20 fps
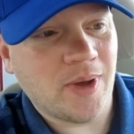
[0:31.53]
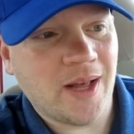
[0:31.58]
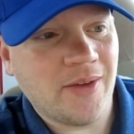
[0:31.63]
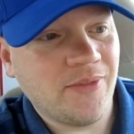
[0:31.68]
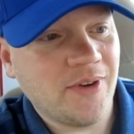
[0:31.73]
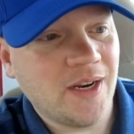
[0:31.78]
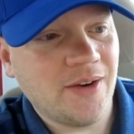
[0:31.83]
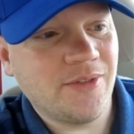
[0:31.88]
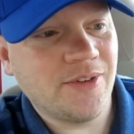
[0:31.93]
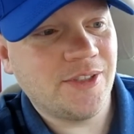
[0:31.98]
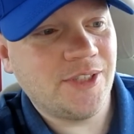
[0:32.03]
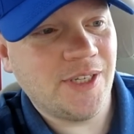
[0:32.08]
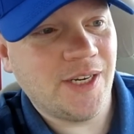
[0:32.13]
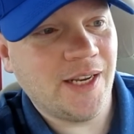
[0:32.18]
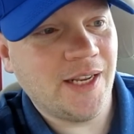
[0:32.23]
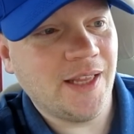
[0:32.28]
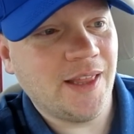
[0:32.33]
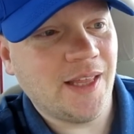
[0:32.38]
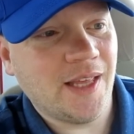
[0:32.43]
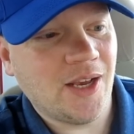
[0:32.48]
I've never seen
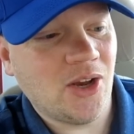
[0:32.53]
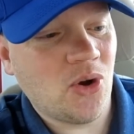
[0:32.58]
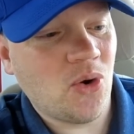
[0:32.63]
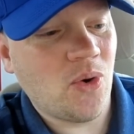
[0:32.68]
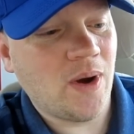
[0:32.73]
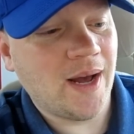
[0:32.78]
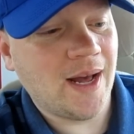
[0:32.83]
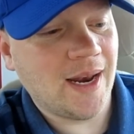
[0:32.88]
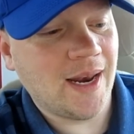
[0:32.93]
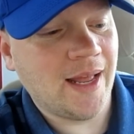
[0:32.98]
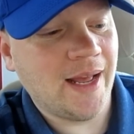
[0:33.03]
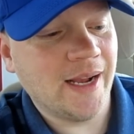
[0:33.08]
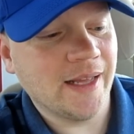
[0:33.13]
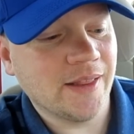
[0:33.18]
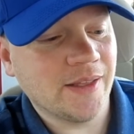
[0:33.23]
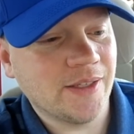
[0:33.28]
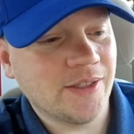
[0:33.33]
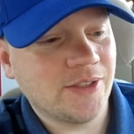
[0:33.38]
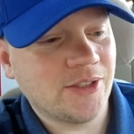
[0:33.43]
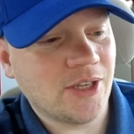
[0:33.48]
anything quite
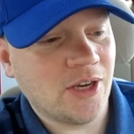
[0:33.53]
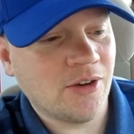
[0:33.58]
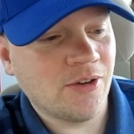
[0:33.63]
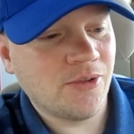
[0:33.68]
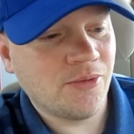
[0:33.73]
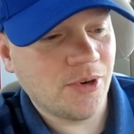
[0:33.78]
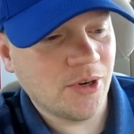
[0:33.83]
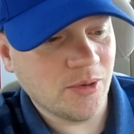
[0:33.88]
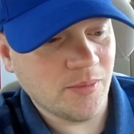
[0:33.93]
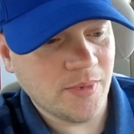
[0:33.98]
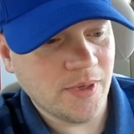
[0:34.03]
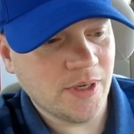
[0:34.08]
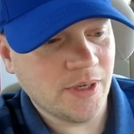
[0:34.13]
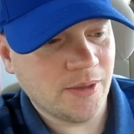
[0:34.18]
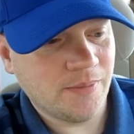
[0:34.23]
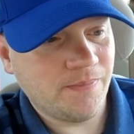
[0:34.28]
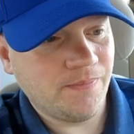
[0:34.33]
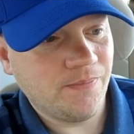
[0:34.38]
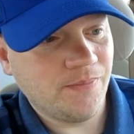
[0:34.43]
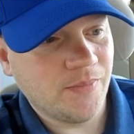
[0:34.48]
like this on a root
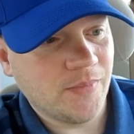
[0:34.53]
beer.